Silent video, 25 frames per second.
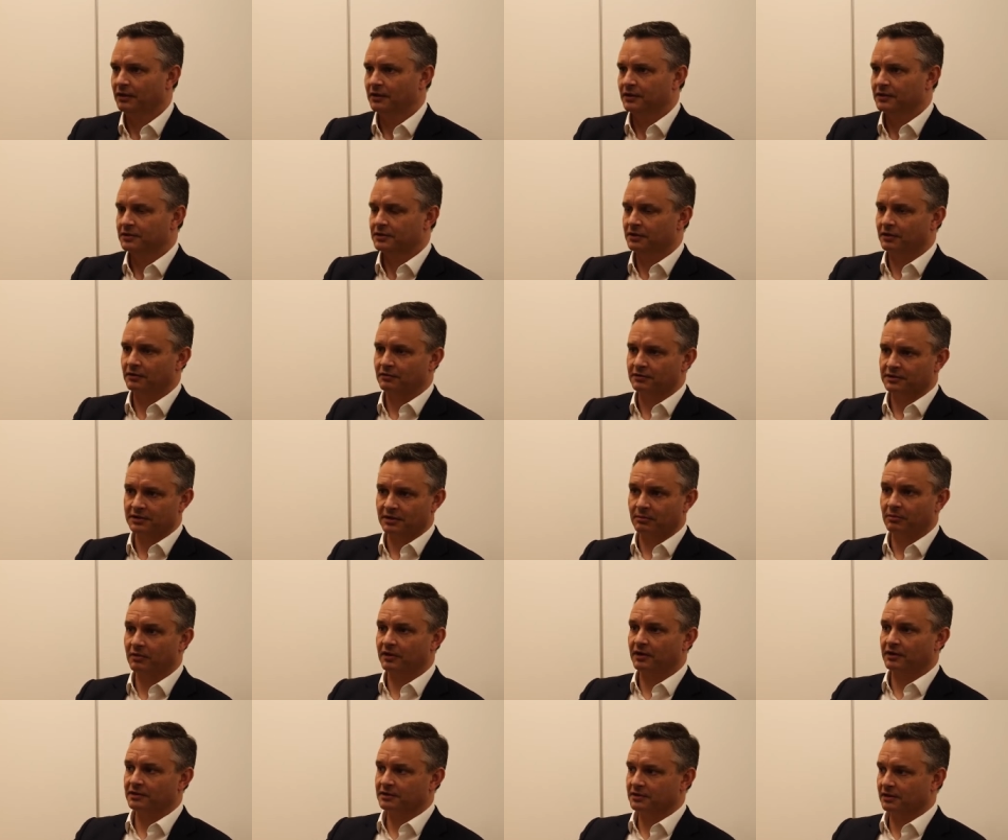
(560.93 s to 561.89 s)
So there are some
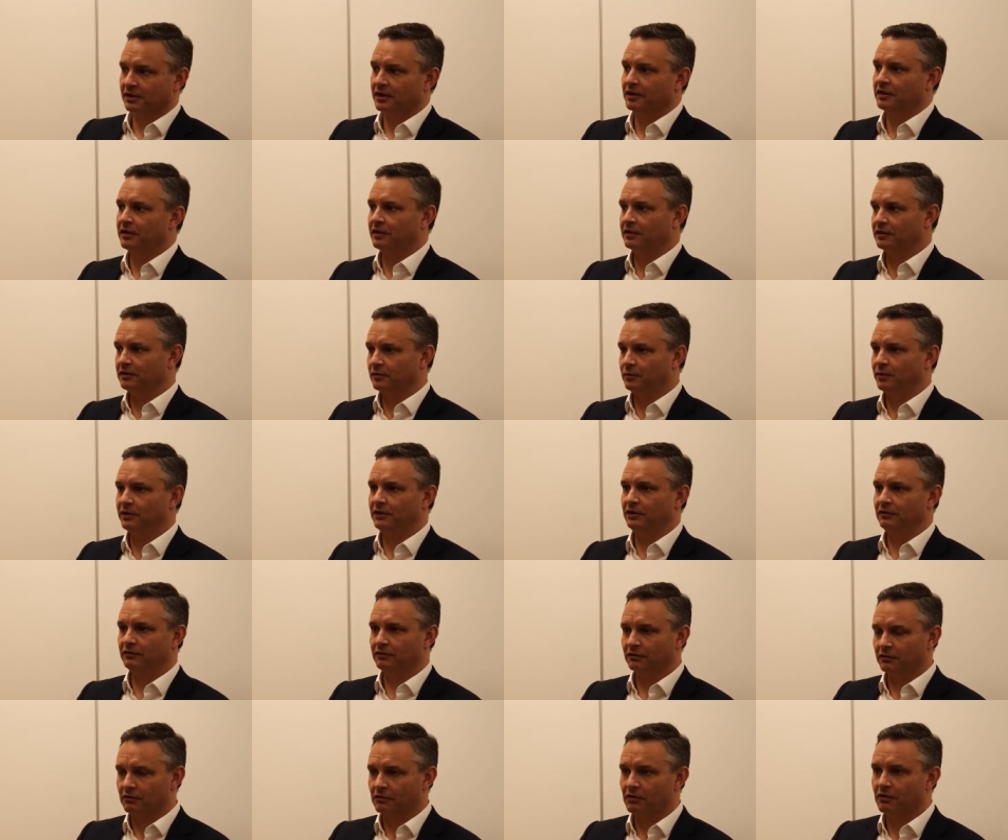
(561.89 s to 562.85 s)
things that I think that we
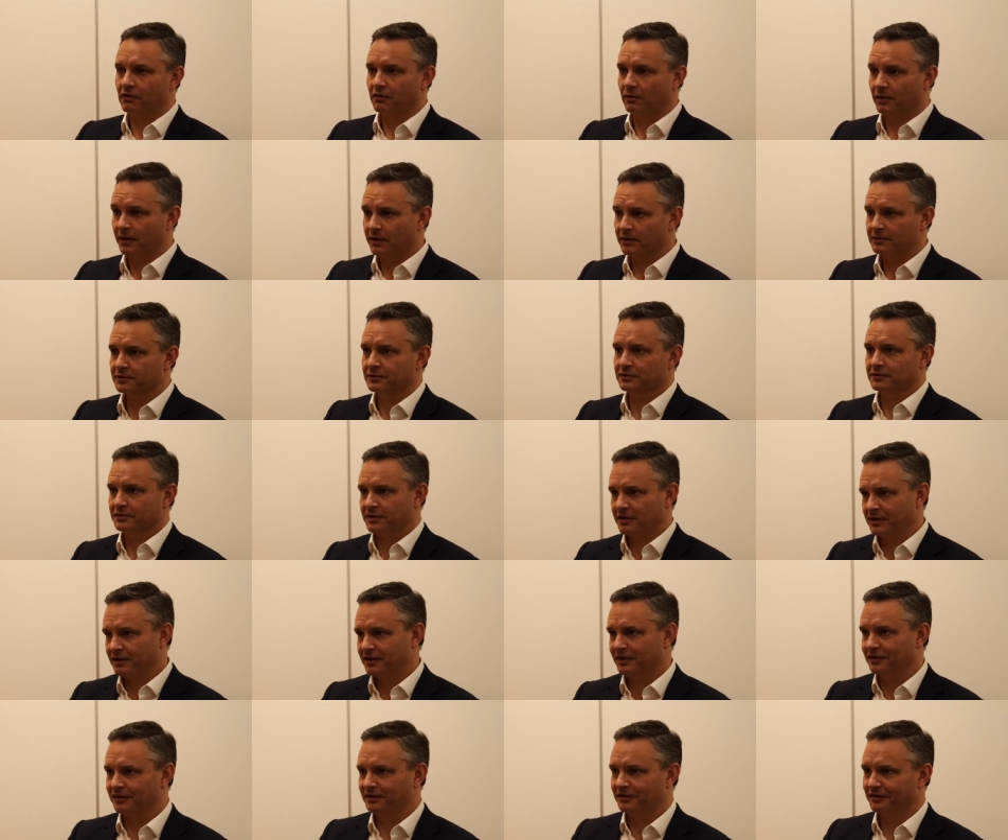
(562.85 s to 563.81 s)
need to grow. I also
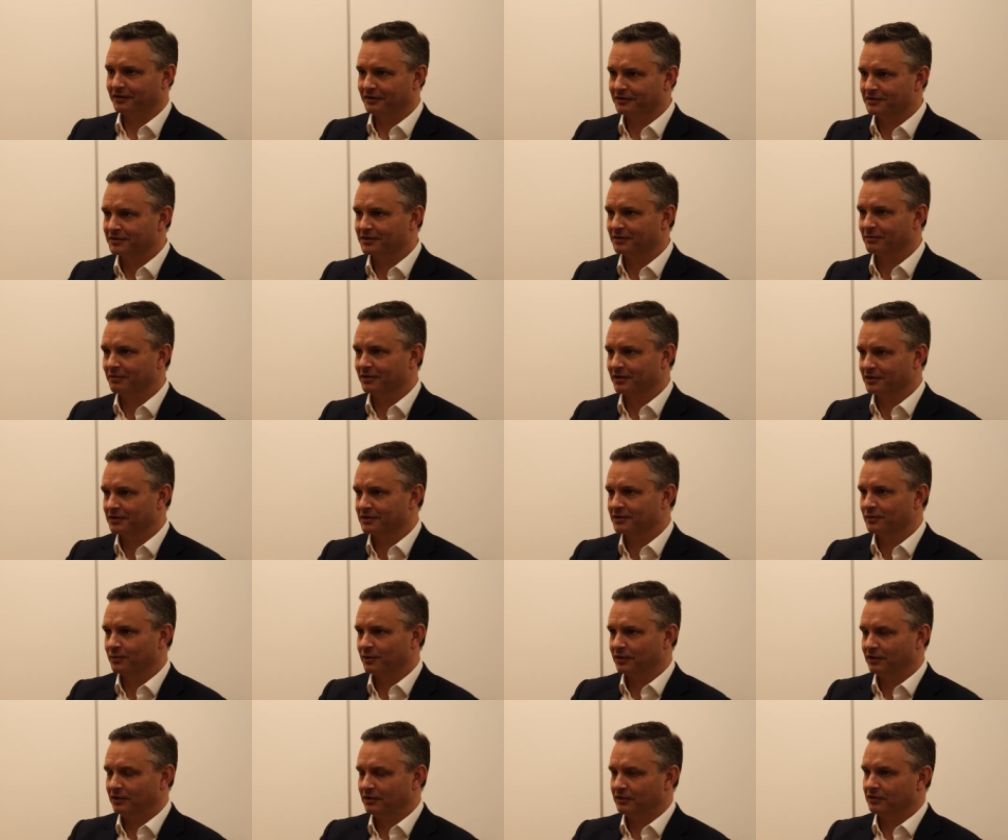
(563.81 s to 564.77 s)
think that there are some things that
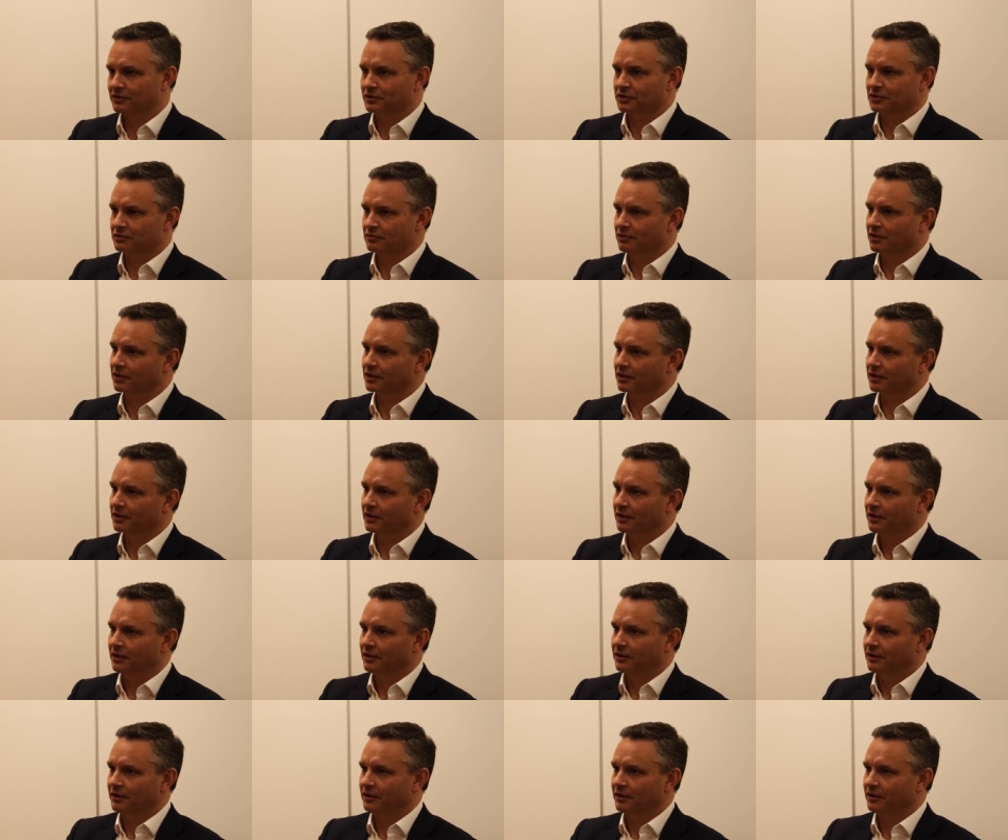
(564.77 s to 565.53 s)
we need to shrink.